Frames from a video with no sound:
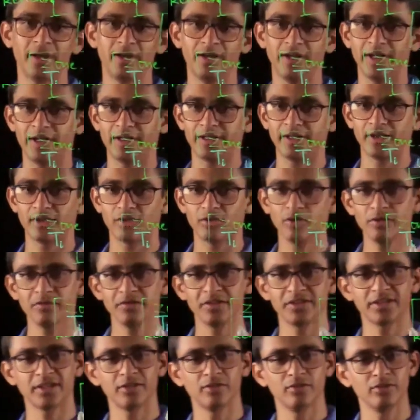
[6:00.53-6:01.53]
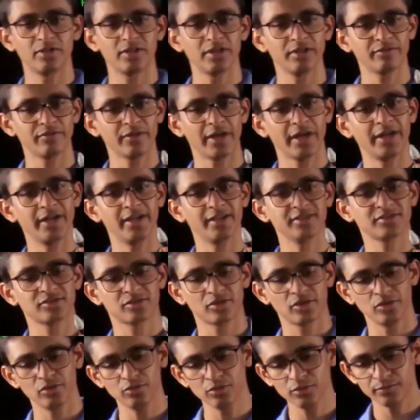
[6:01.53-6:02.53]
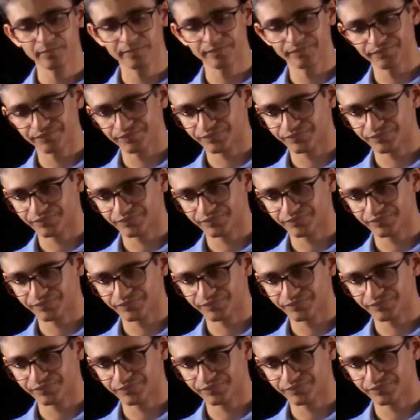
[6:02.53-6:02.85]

and latent load, which are notified as Q